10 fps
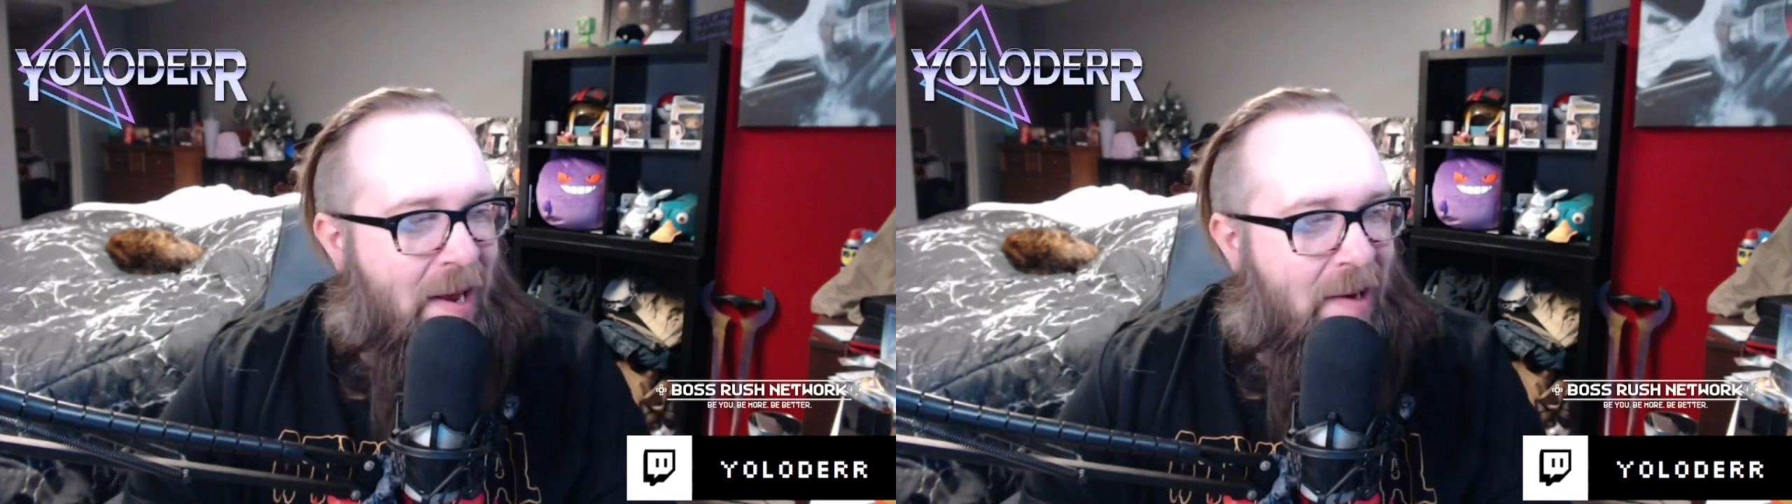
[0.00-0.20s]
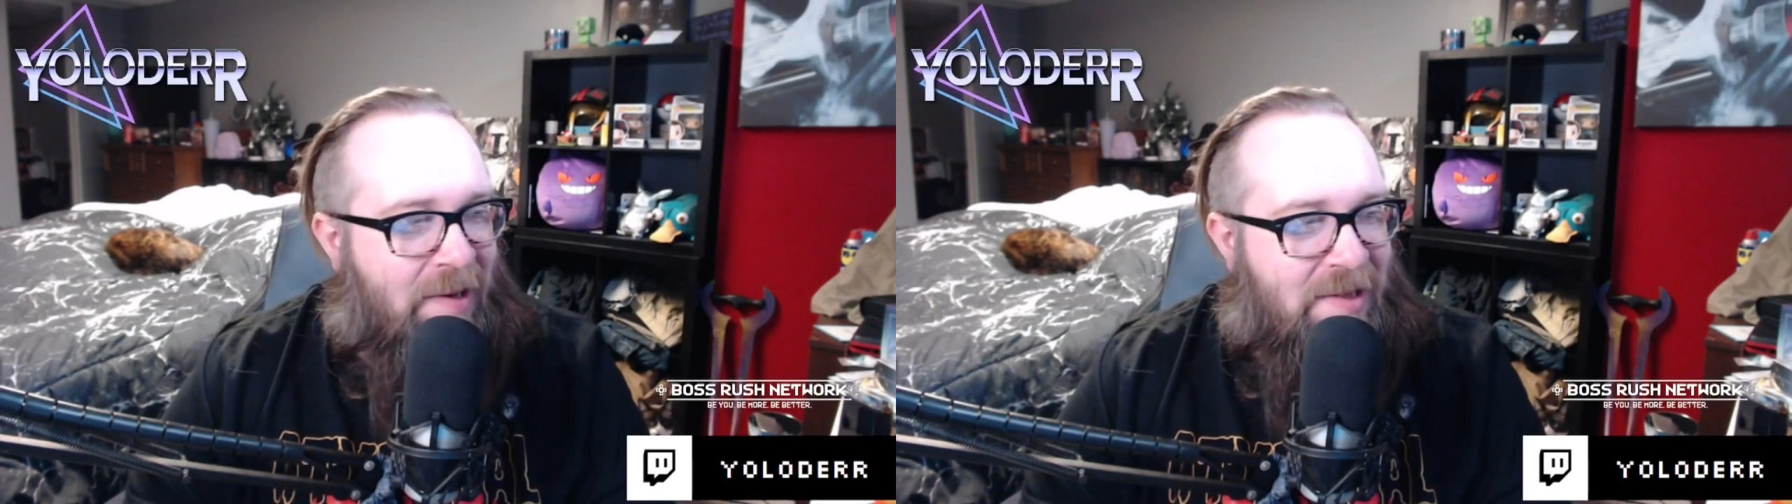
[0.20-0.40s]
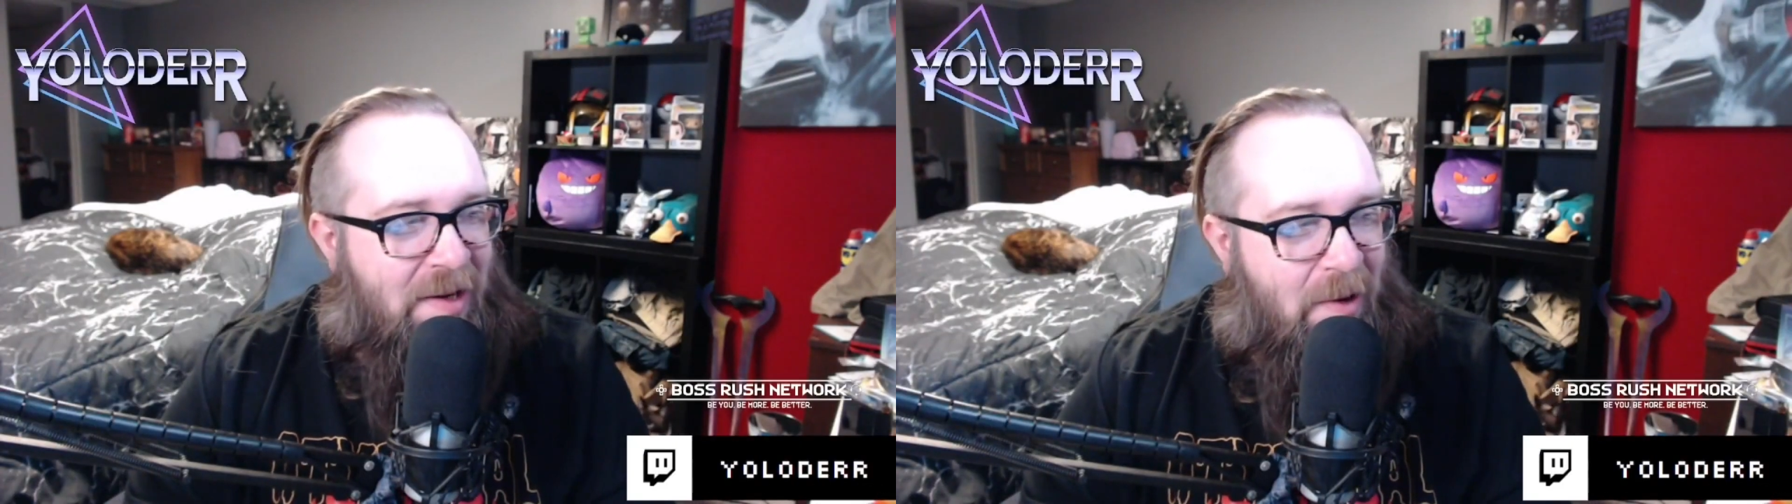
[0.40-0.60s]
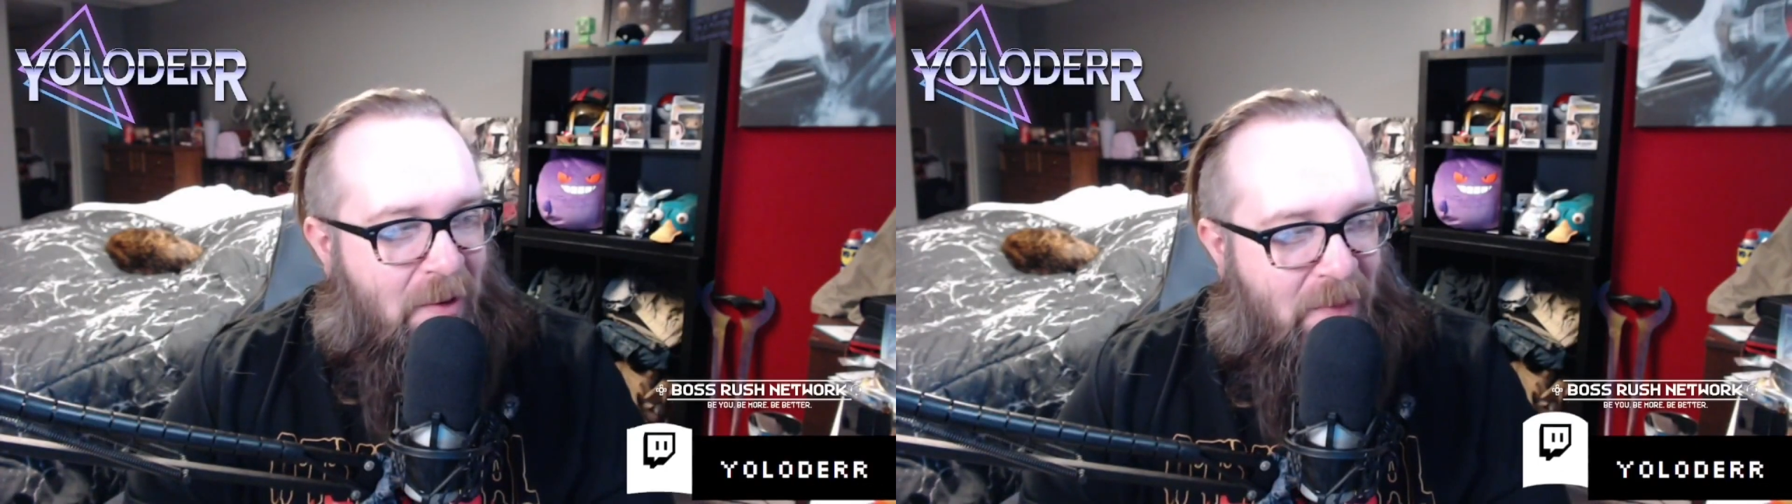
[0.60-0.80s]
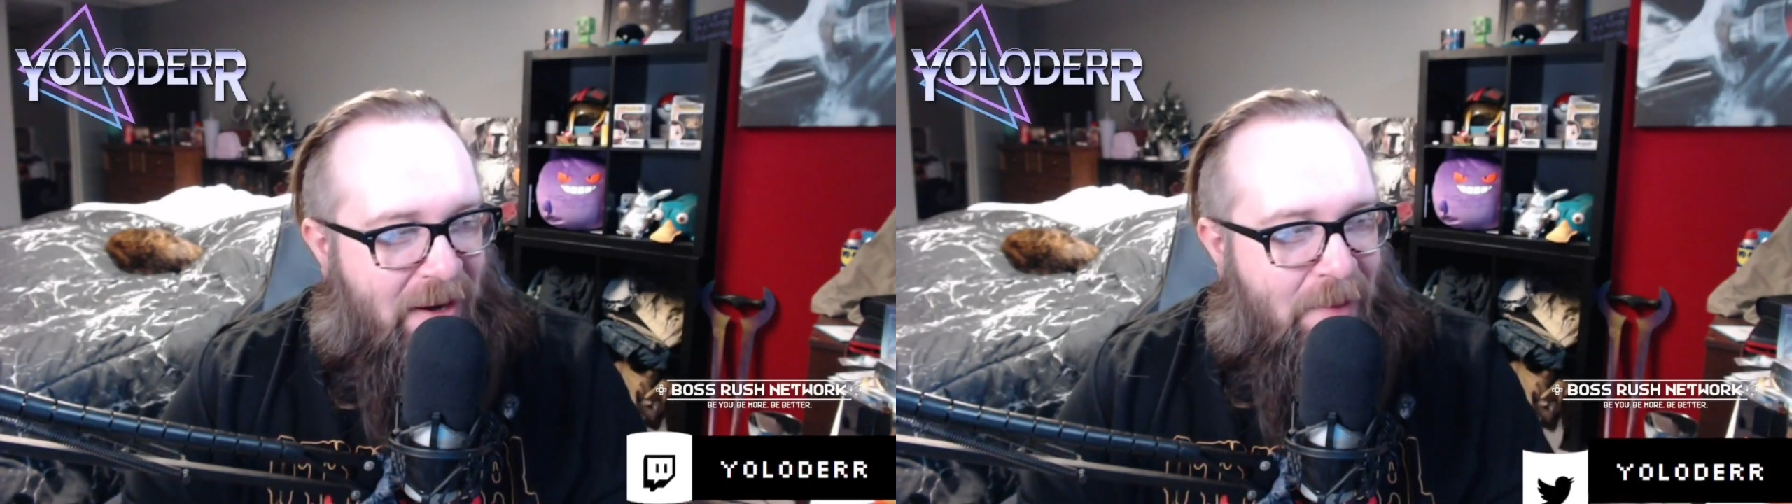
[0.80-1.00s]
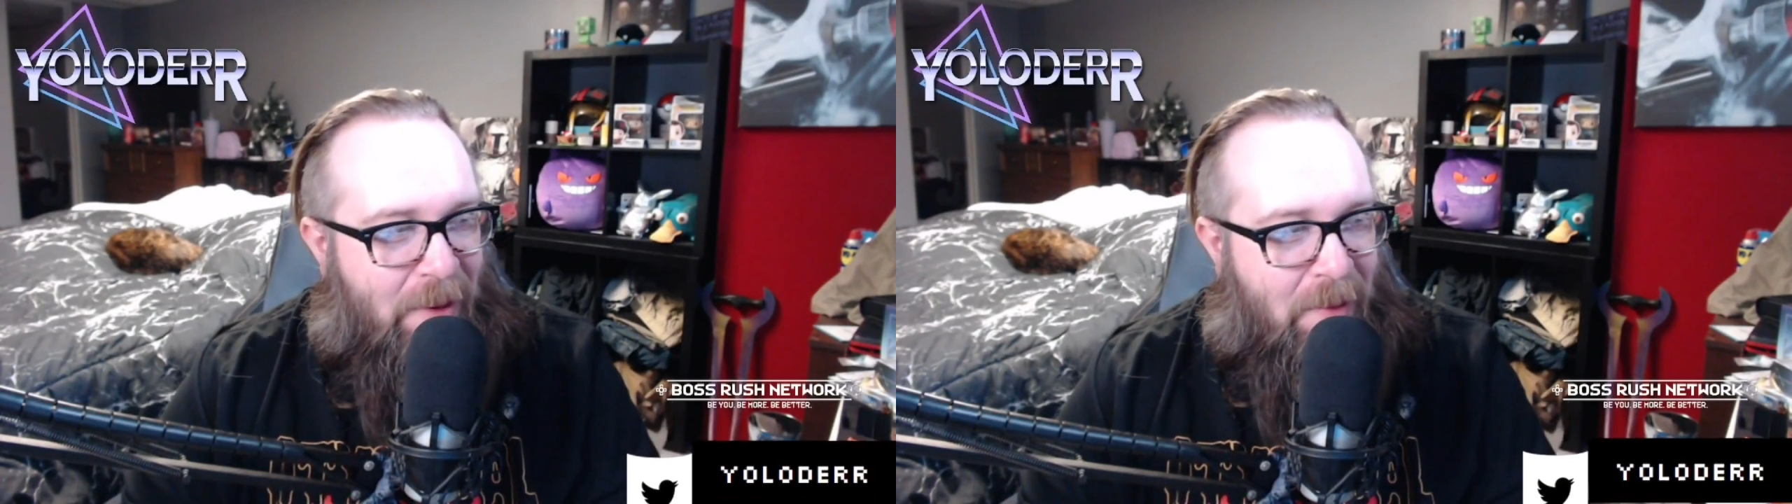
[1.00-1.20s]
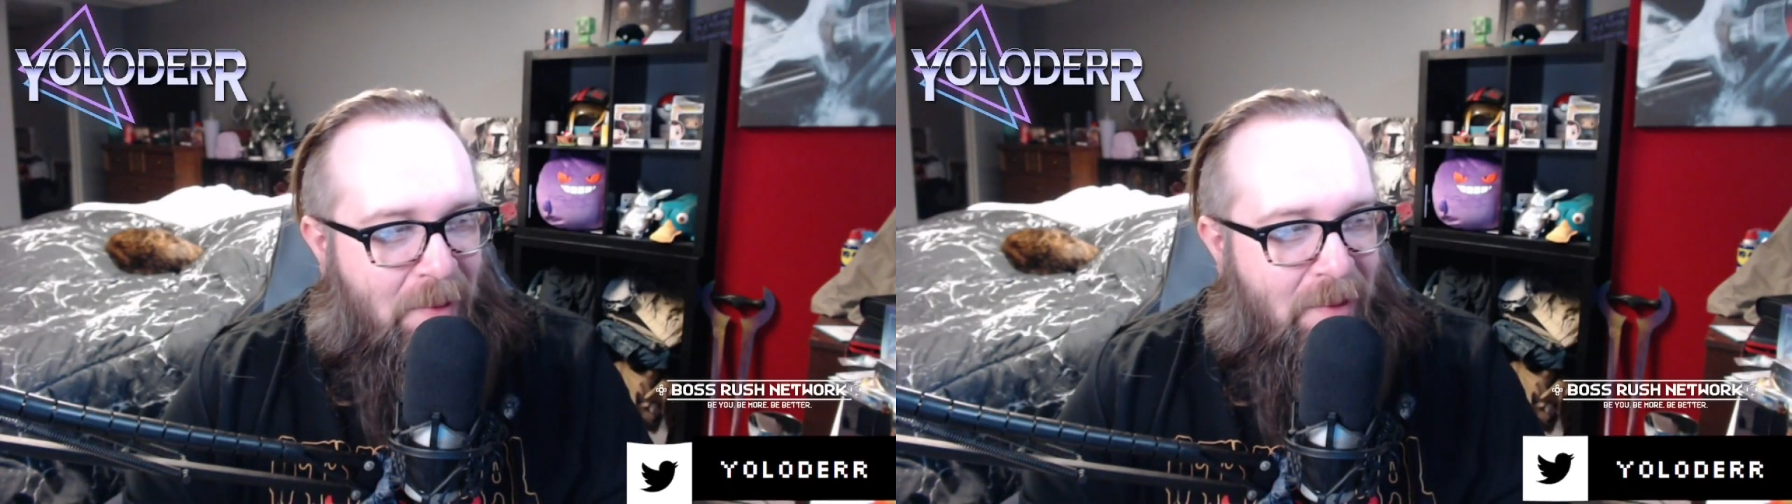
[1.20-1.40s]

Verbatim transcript: This is another band that people are gonna